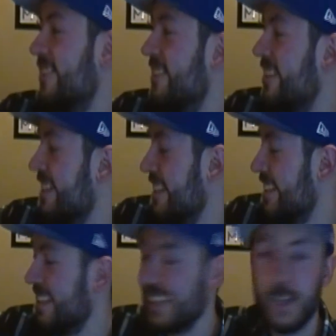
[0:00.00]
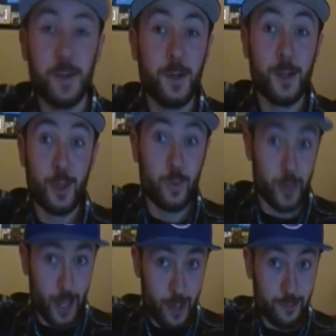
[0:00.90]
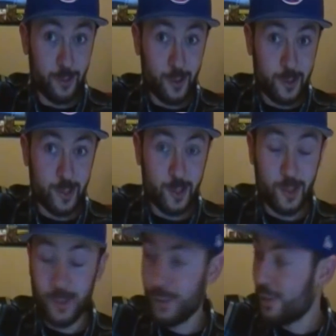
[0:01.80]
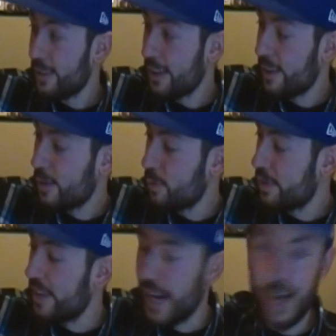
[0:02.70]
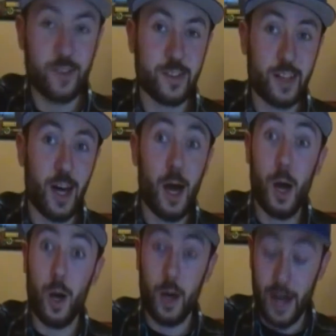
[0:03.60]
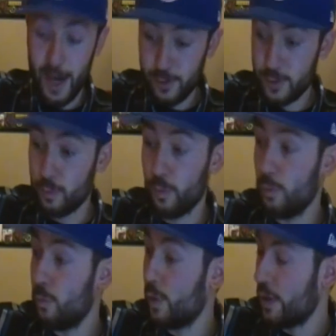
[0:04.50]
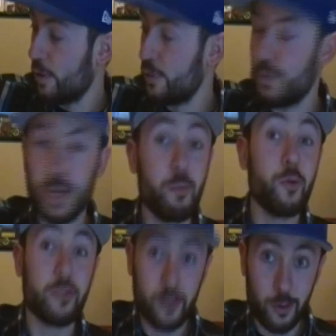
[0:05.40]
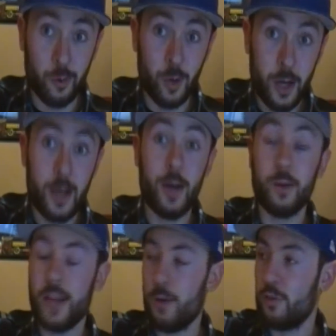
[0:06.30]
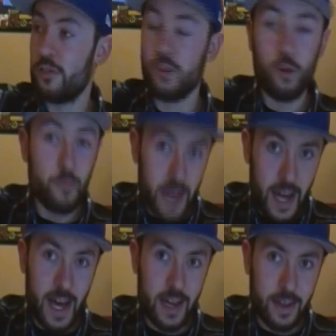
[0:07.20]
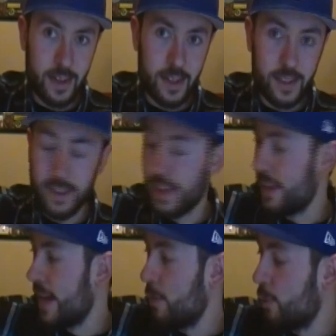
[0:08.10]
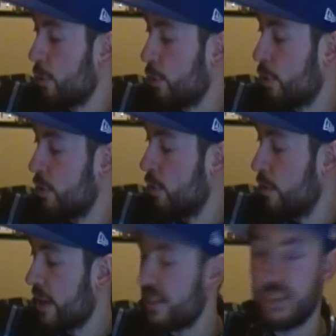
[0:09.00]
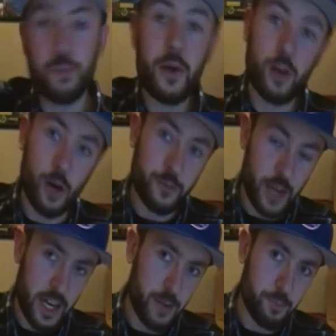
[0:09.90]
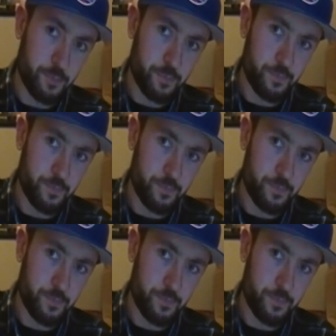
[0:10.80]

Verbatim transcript: boy. When I first saw that this was announced, I was one of those people too that was so mad that they were doing a spin off game.